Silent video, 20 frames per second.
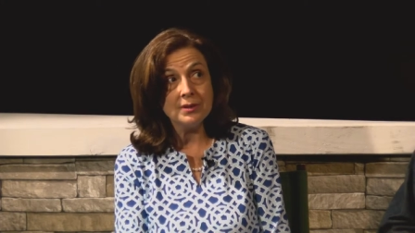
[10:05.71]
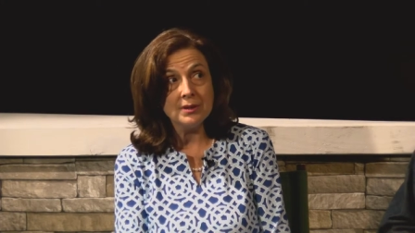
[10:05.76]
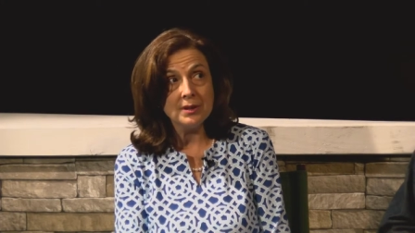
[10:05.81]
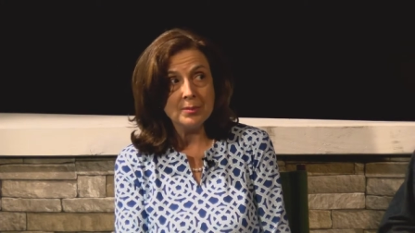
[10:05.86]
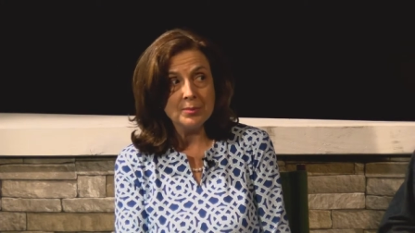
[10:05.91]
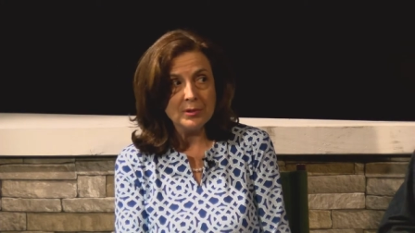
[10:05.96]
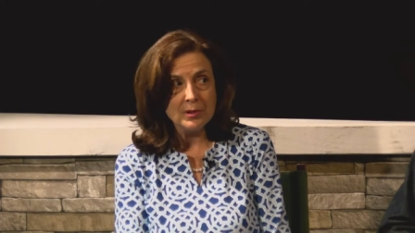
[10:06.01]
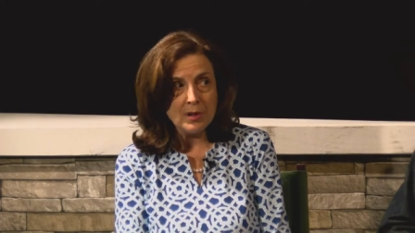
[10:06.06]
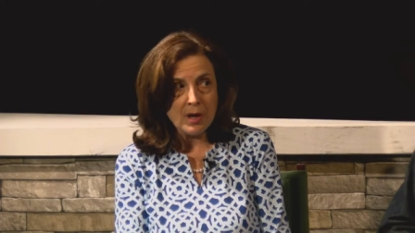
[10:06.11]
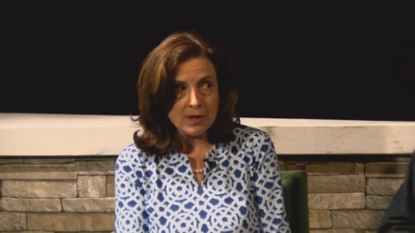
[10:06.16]

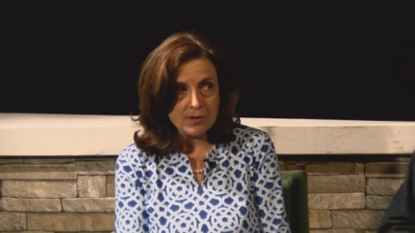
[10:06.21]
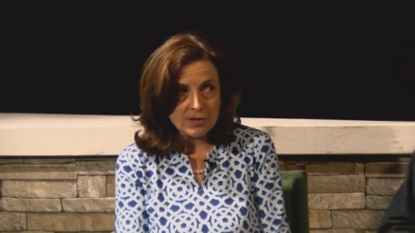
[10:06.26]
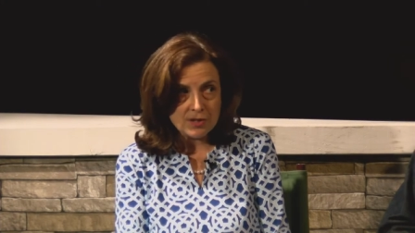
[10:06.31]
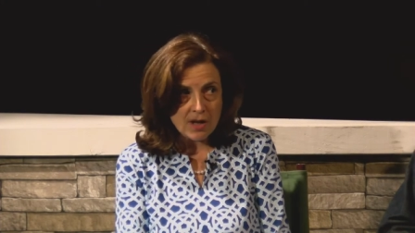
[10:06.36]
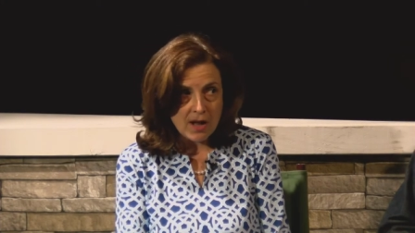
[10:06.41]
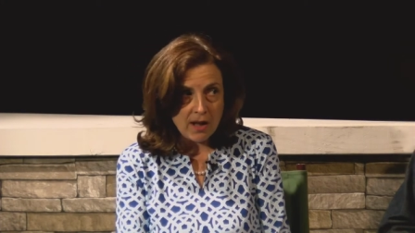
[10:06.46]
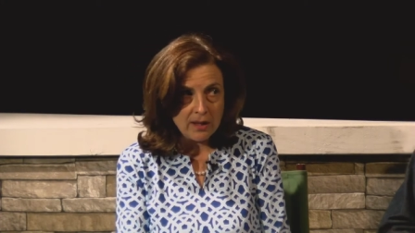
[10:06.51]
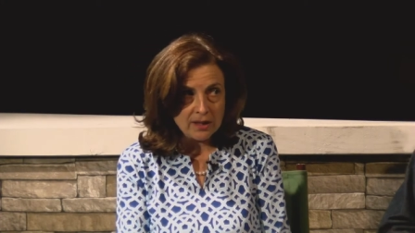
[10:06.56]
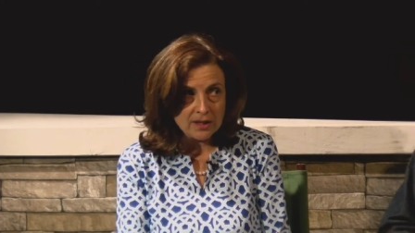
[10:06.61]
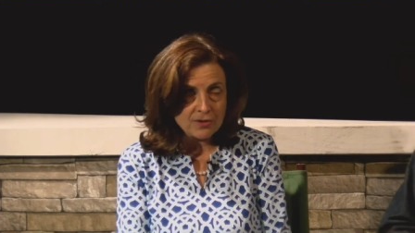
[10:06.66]
liberal arts
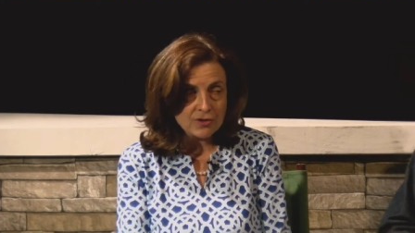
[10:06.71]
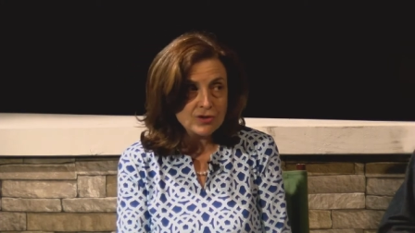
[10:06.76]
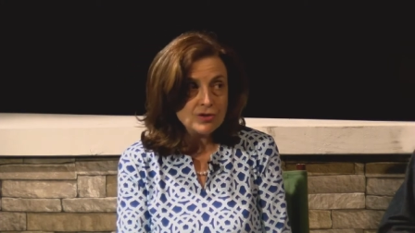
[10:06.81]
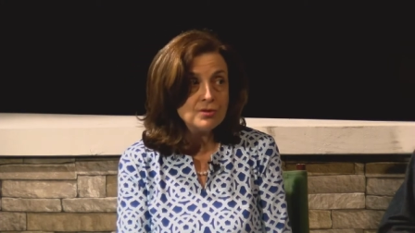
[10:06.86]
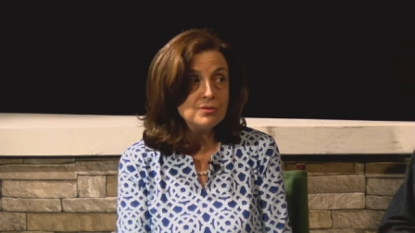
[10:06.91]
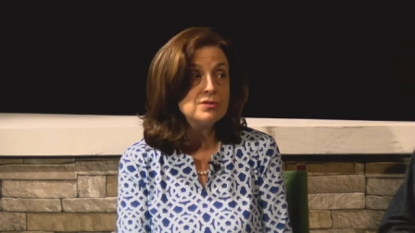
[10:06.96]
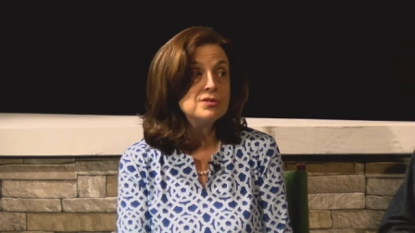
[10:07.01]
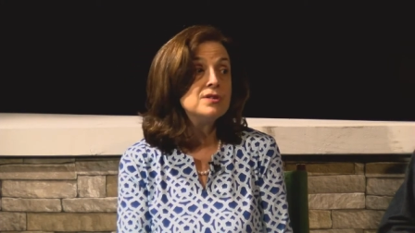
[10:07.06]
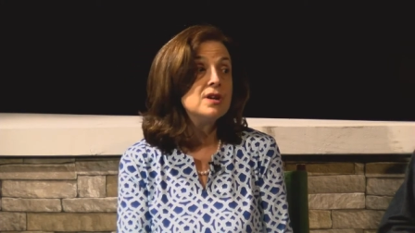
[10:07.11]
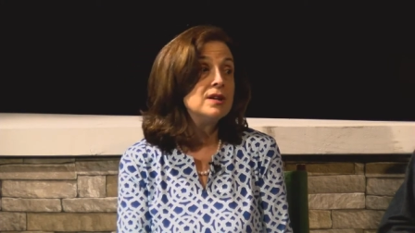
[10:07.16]
college
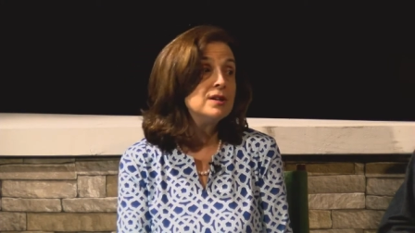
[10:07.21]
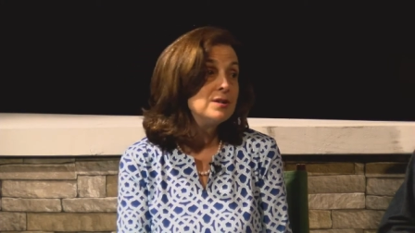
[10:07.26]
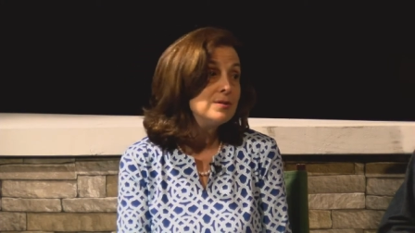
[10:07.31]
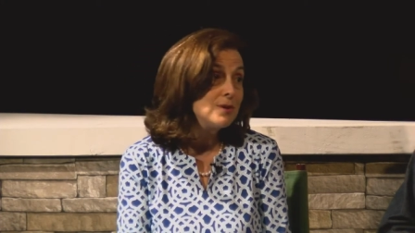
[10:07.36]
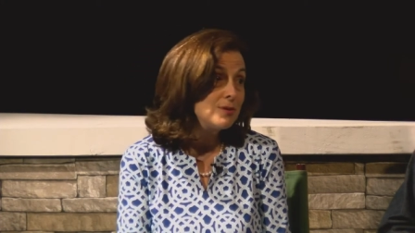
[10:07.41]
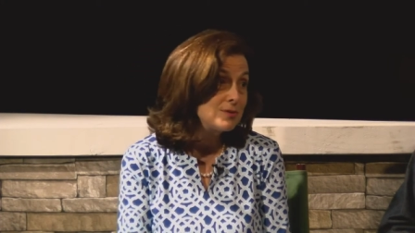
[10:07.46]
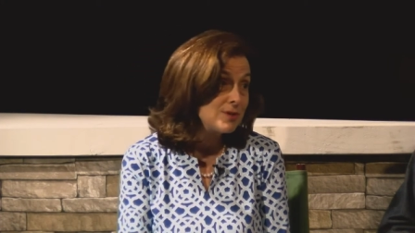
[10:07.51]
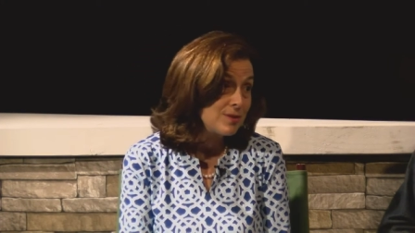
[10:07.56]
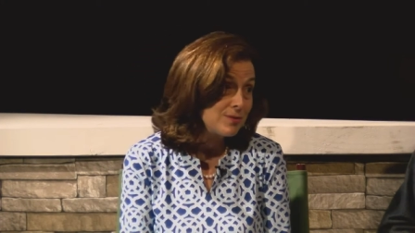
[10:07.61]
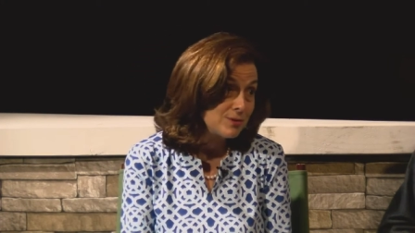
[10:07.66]
to study
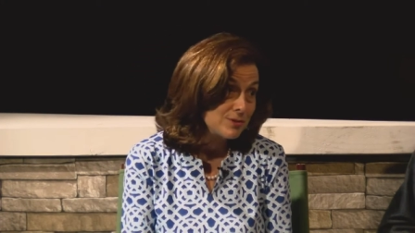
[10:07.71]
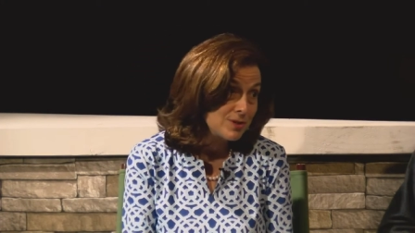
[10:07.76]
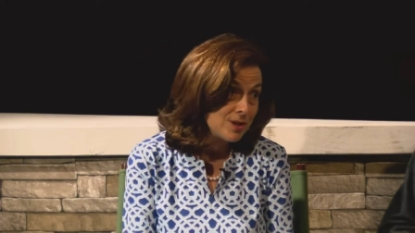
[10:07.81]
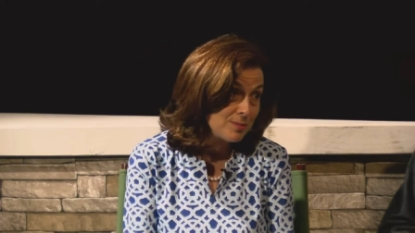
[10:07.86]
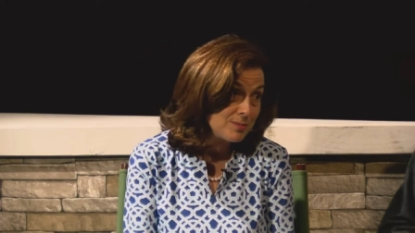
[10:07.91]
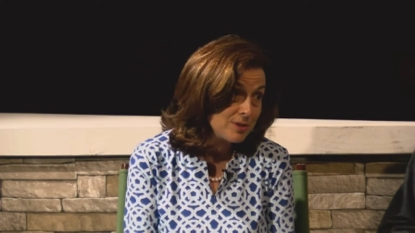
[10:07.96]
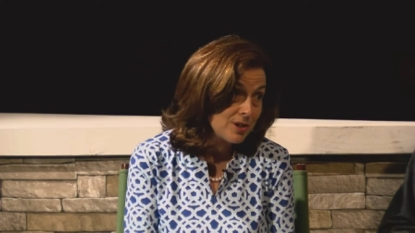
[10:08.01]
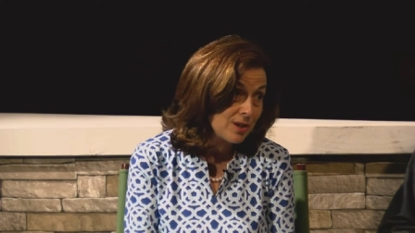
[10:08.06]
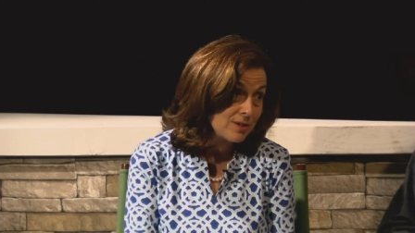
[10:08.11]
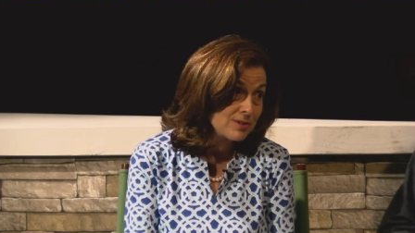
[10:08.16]
those other
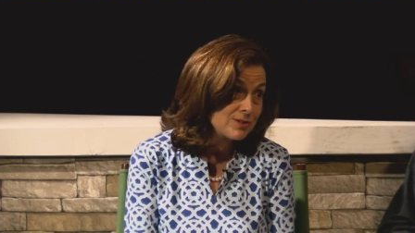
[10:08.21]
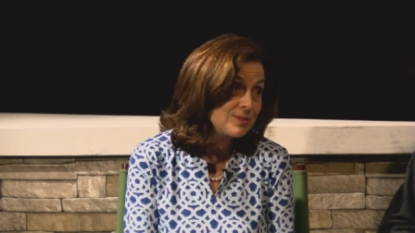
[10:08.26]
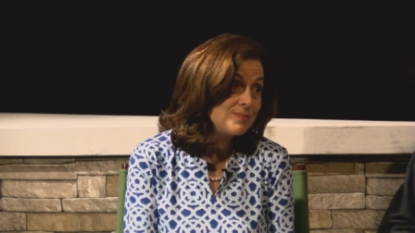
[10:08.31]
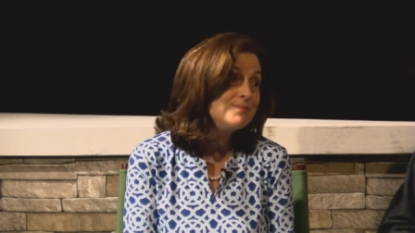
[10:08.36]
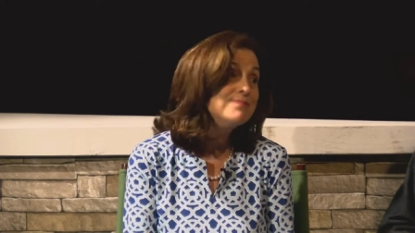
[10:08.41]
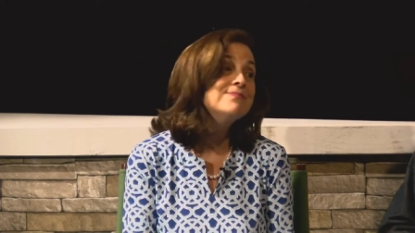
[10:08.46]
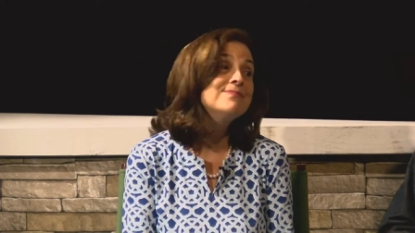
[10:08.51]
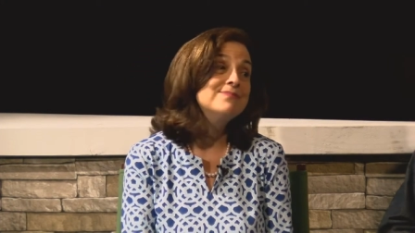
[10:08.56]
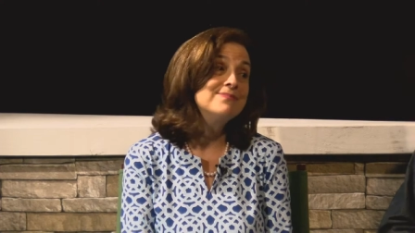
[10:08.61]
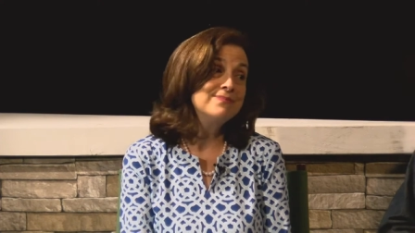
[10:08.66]
subjects.
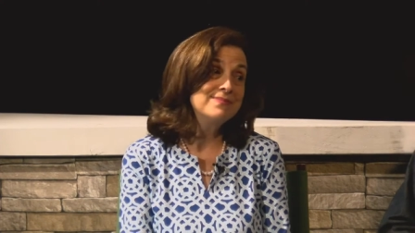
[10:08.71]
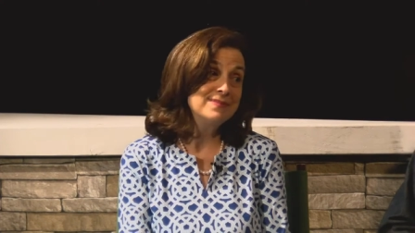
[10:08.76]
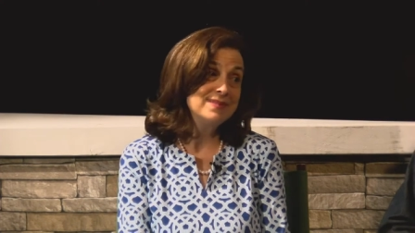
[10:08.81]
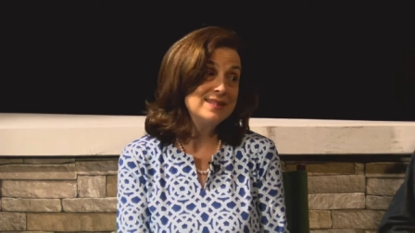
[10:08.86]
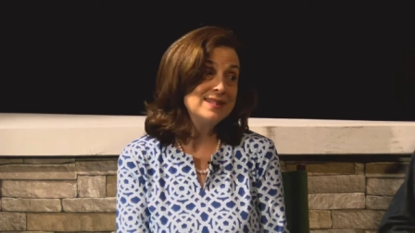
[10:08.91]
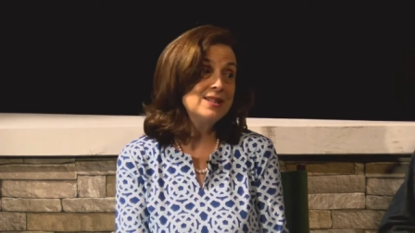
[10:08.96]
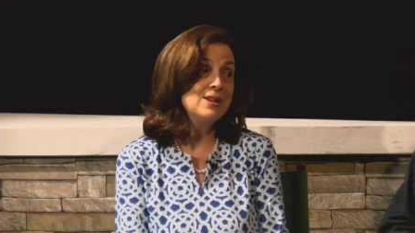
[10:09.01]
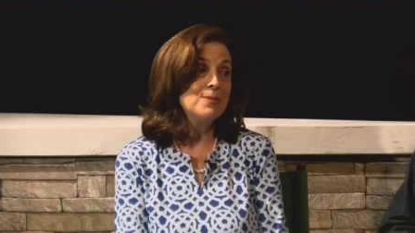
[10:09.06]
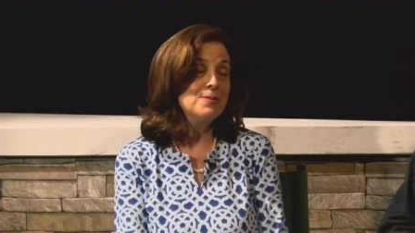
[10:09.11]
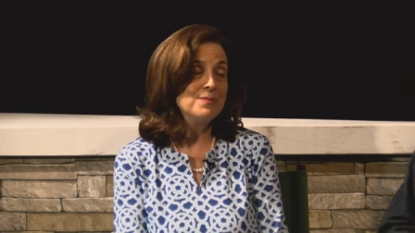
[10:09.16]

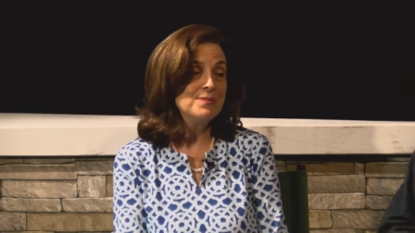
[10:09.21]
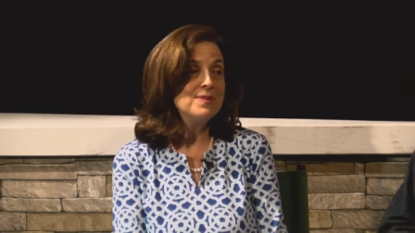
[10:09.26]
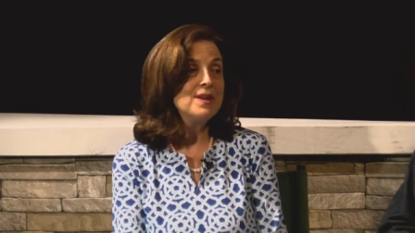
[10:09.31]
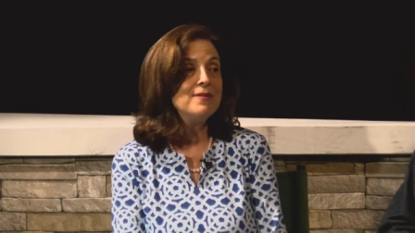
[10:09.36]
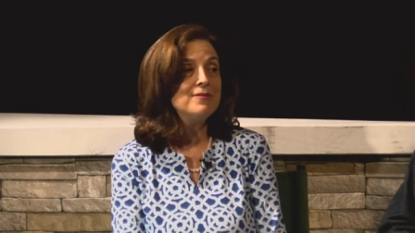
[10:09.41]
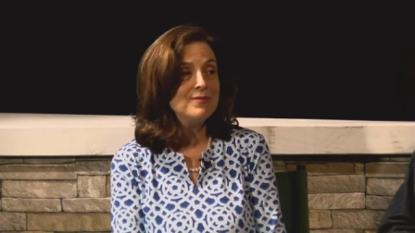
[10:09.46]
So that.